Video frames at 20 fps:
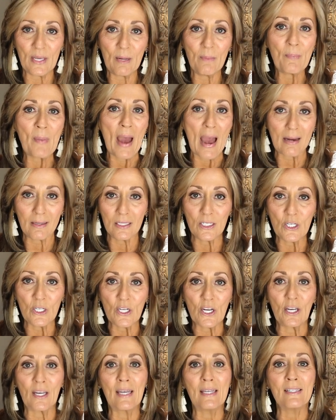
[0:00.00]
the
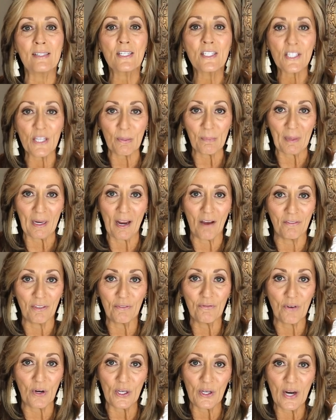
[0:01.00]
packaging and shipping of
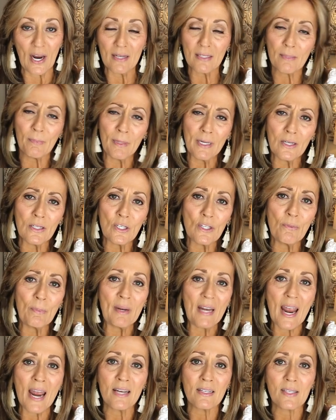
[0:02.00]
it for you guys, because you've
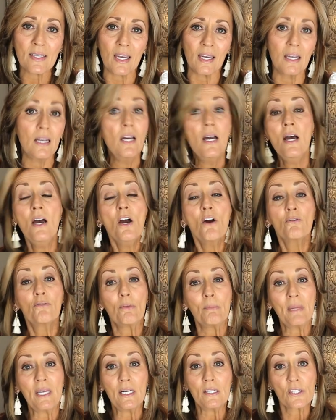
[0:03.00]
been asking for
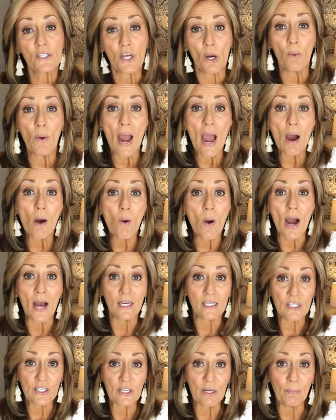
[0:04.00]
me to show how
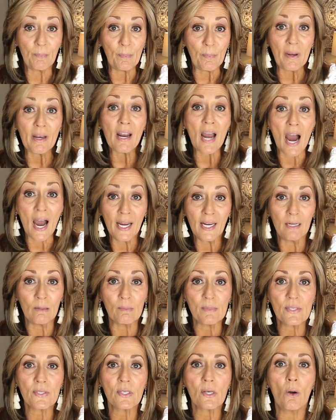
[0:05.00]
I ship big
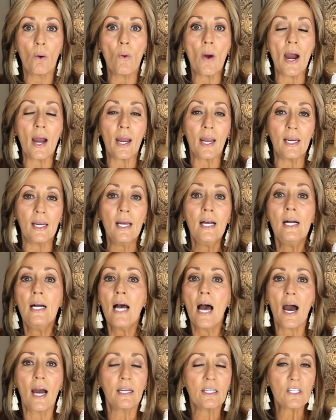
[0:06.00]
items. So I
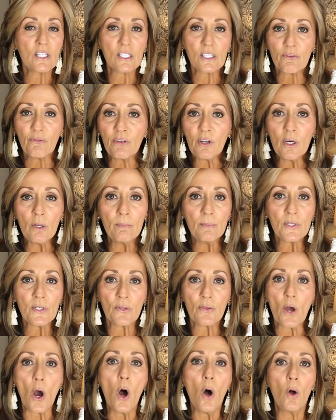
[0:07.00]
just filmed
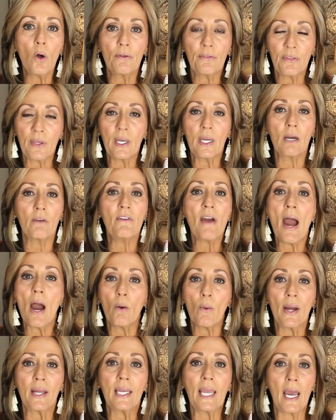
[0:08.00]
the whole thing of
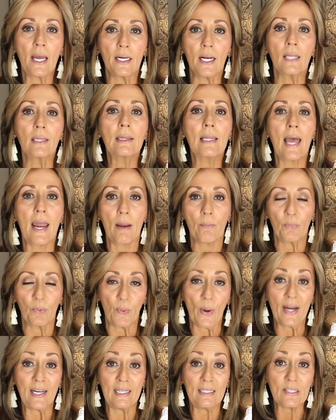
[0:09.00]
how I get a lamp
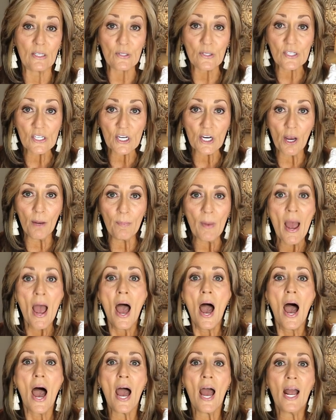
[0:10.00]
ready to ship,
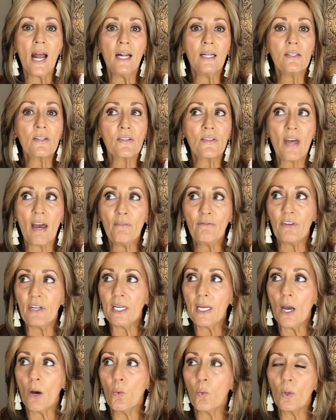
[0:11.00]
and that
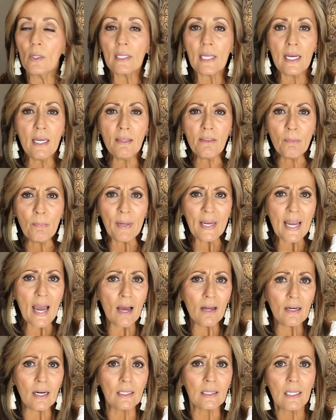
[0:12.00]
video will either be
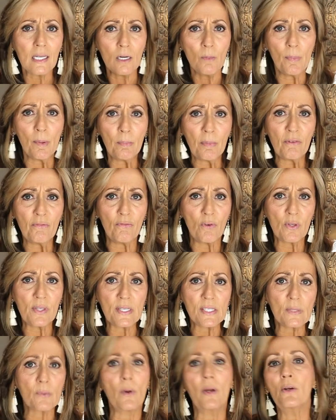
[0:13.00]
out a little bit before
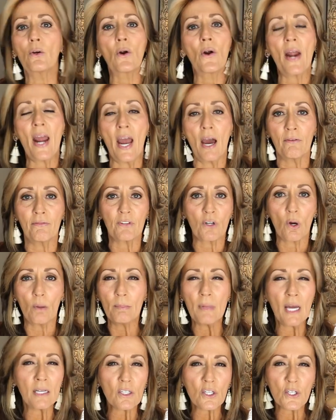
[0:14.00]
this one or after.
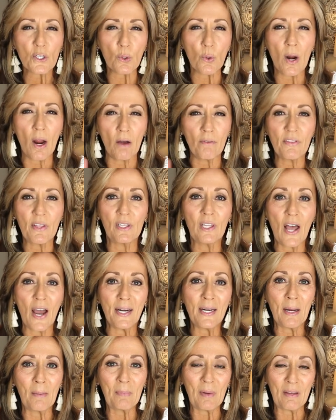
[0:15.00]
I'm not sure of the
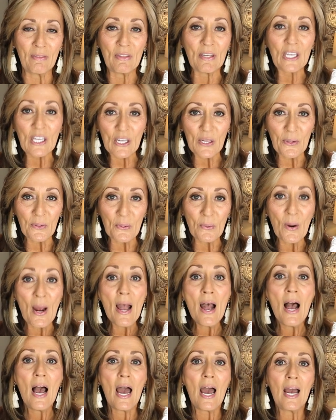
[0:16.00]
lineup in the queue,
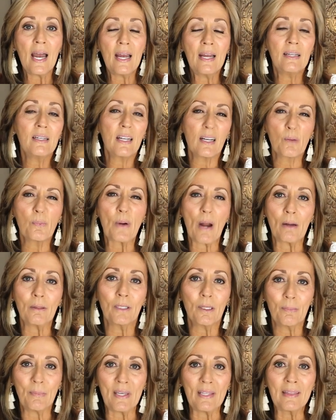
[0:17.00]
and it'll
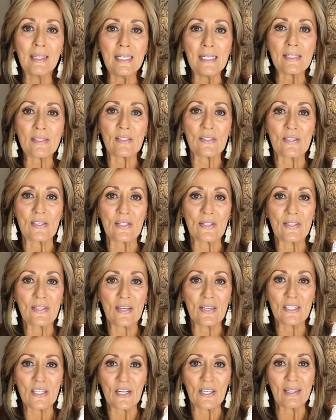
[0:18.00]
probably be Lisa's
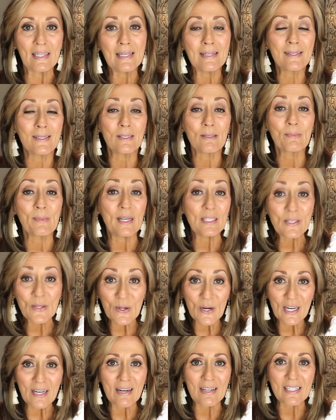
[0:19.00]
decision. Lisa's my
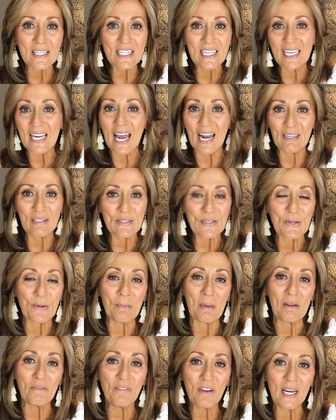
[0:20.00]
daughter, and she edits all
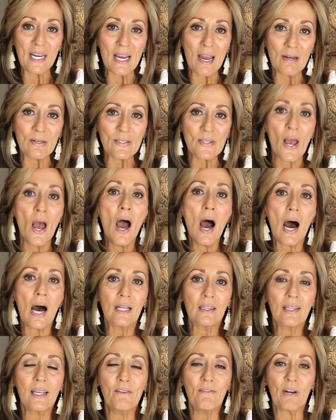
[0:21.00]
my videos.
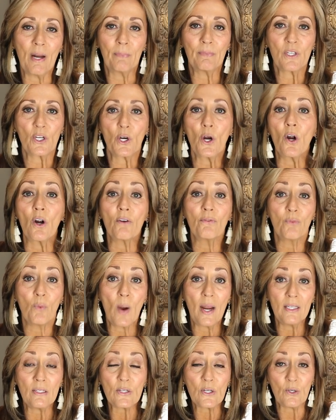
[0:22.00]
I'll leave it up to her of
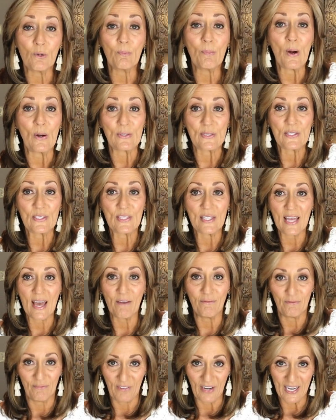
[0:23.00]
when to post that
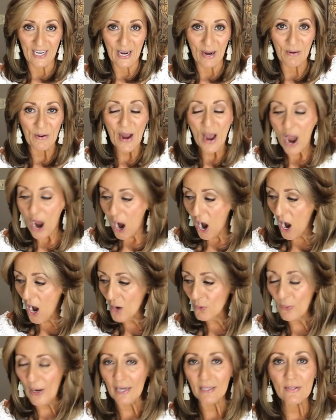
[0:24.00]
video.
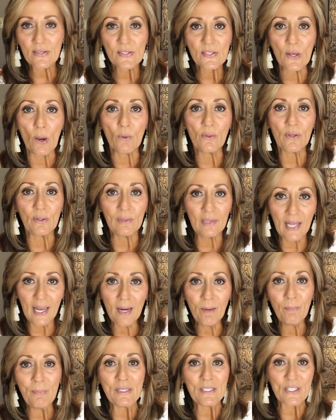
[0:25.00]
All right, so the
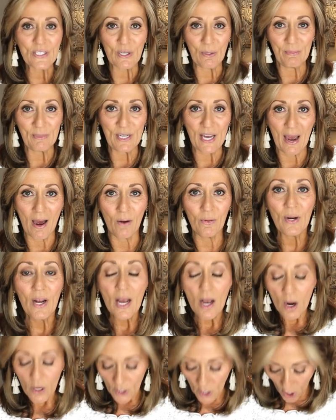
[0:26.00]
lamp is shipped out,
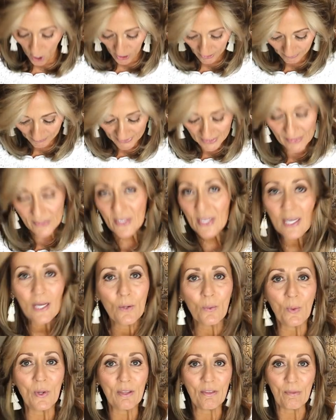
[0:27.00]
Carmen is
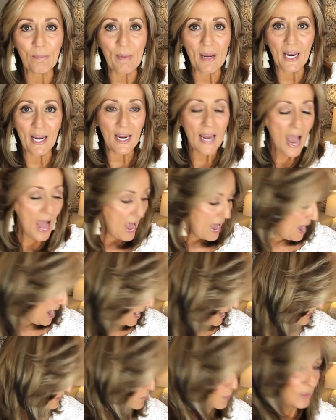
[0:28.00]
here with me,
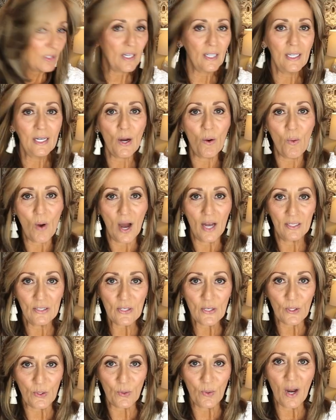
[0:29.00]
and we're going to go on
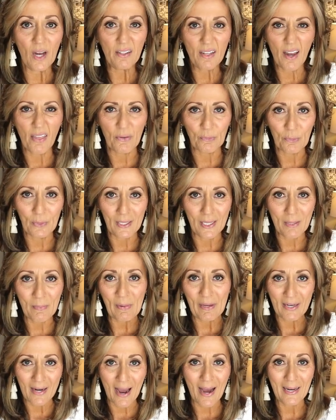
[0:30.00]
to another really
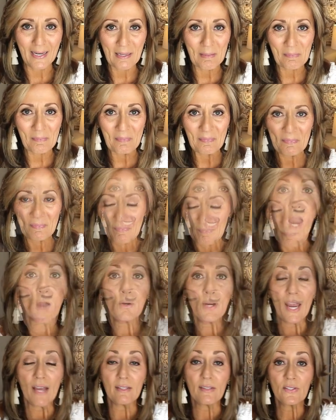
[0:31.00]
big item.
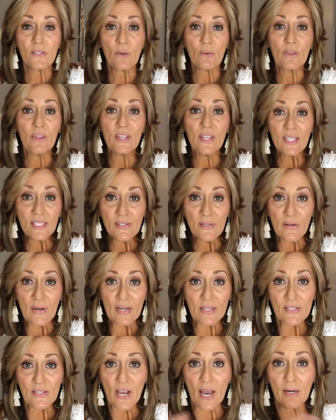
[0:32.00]
Okay, so this
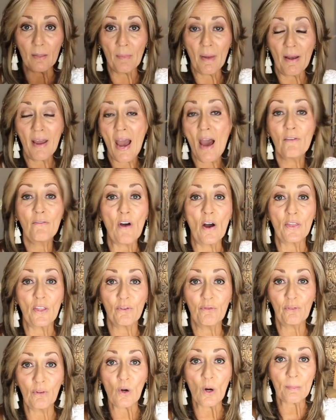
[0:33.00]
next item I have on the
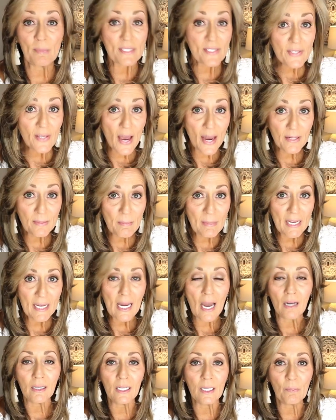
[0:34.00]
floor beside me,
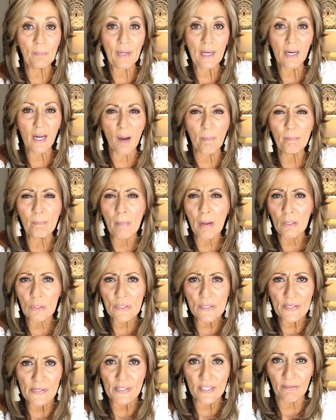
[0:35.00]
I'm gonna pick up
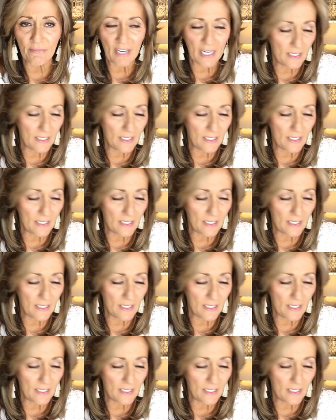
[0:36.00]
most of